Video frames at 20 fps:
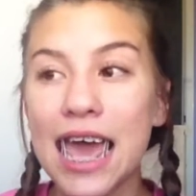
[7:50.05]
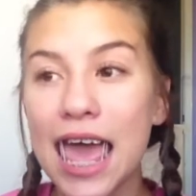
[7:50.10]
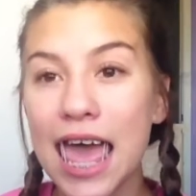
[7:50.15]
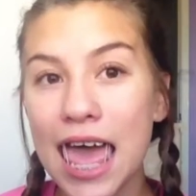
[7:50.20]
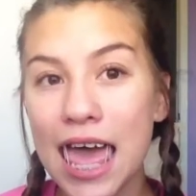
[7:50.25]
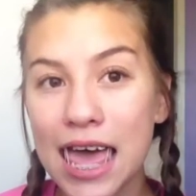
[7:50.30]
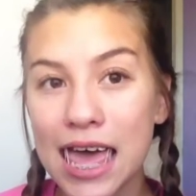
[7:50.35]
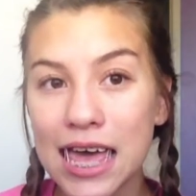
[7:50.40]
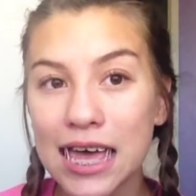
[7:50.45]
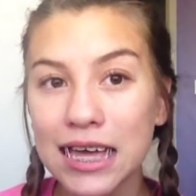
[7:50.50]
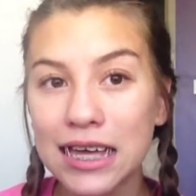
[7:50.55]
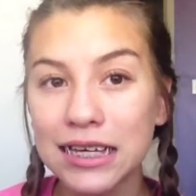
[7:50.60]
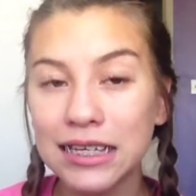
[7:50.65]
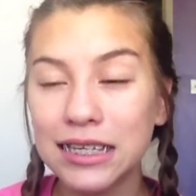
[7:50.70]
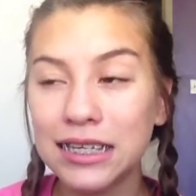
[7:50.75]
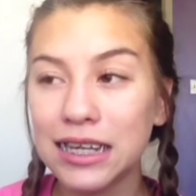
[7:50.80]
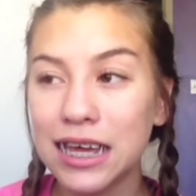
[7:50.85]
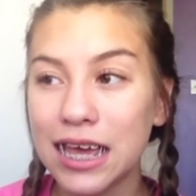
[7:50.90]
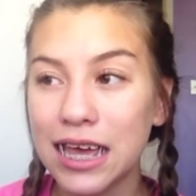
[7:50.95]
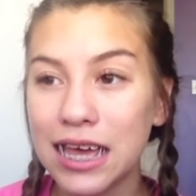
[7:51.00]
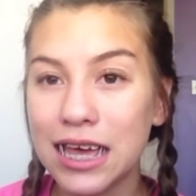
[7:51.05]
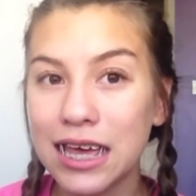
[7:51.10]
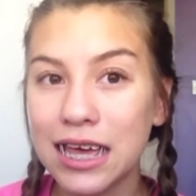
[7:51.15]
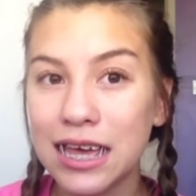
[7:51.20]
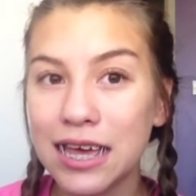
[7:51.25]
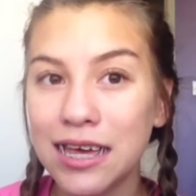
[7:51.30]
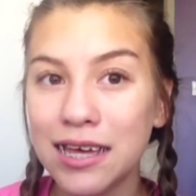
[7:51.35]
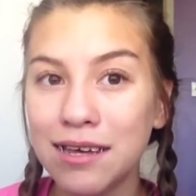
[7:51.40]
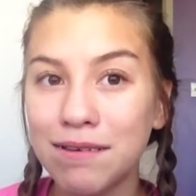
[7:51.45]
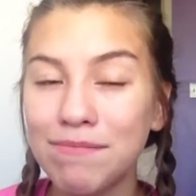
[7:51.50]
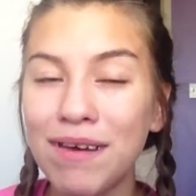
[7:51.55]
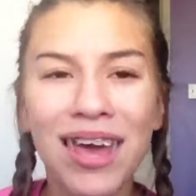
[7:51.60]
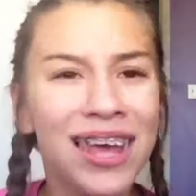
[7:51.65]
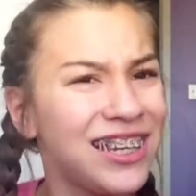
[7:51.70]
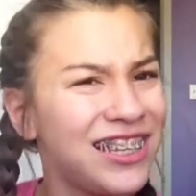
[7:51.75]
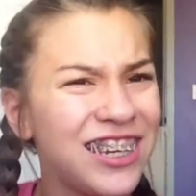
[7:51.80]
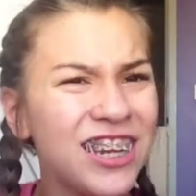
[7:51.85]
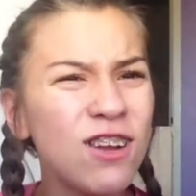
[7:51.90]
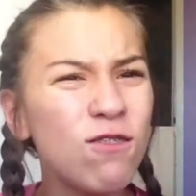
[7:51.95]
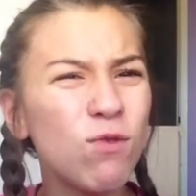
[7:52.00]
And
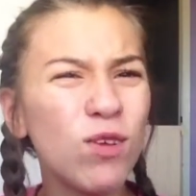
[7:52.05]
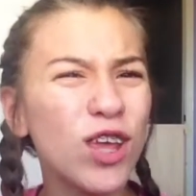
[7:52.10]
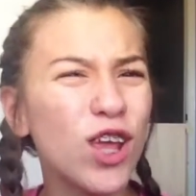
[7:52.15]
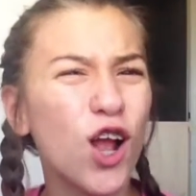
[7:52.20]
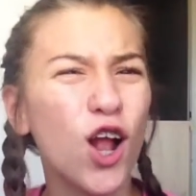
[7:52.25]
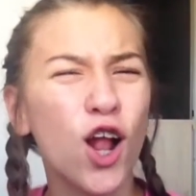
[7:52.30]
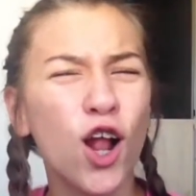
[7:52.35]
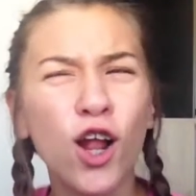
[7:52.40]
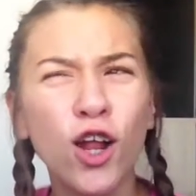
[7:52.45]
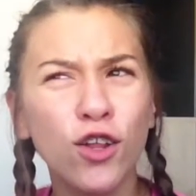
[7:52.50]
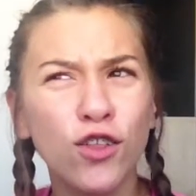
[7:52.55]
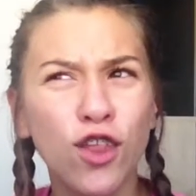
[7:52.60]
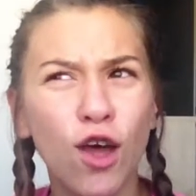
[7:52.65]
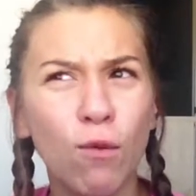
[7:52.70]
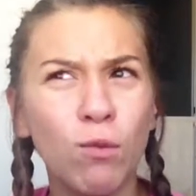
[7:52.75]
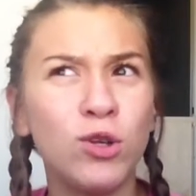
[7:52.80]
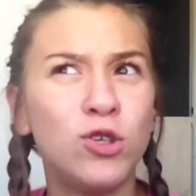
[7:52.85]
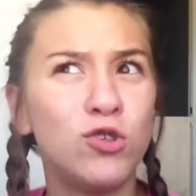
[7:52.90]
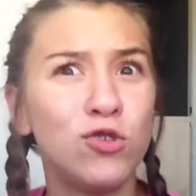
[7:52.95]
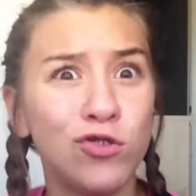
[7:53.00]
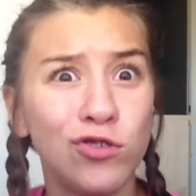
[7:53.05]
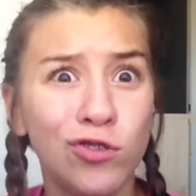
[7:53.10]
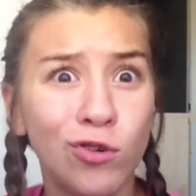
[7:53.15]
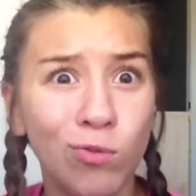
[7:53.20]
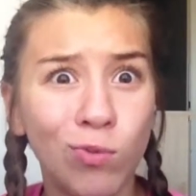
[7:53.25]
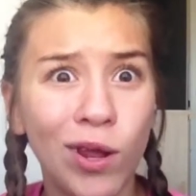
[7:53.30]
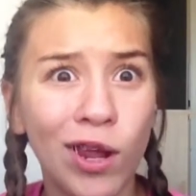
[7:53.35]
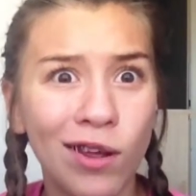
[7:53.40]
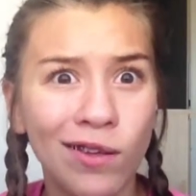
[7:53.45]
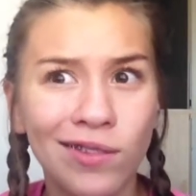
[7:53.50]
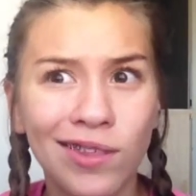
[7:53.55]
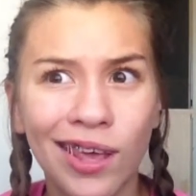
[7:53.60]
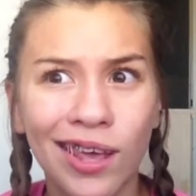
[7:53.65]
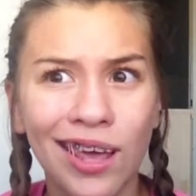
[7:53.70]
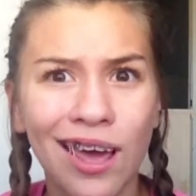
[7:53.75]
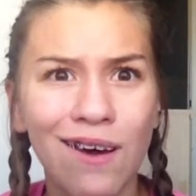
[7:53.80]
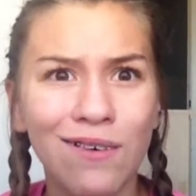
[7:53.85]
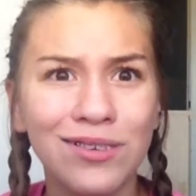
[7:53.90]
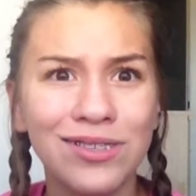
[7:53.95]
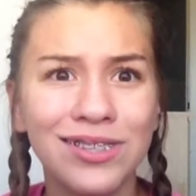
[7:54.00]
it didn't really hurt, though, which is the weird
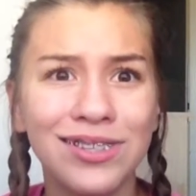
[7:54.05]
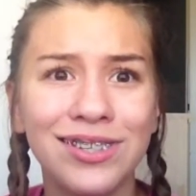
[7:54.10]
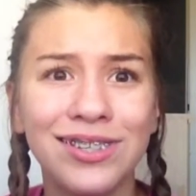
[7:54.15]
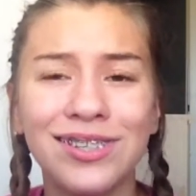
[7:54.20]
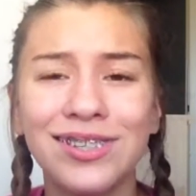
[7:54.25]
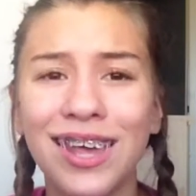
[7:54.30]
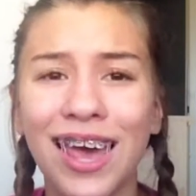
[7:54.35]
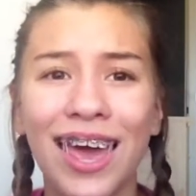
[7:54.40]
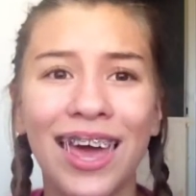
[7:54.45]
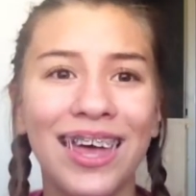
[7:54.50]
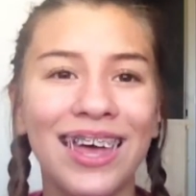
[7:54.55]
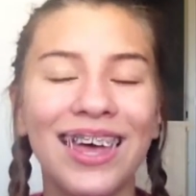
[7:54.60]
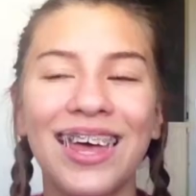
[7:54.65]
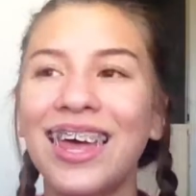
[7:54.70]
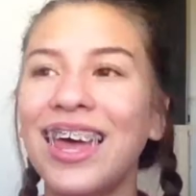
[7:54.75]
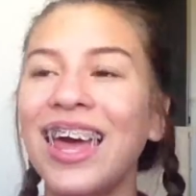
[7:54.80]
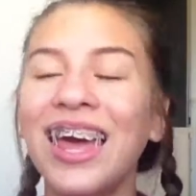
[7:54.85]
thing. I was just like,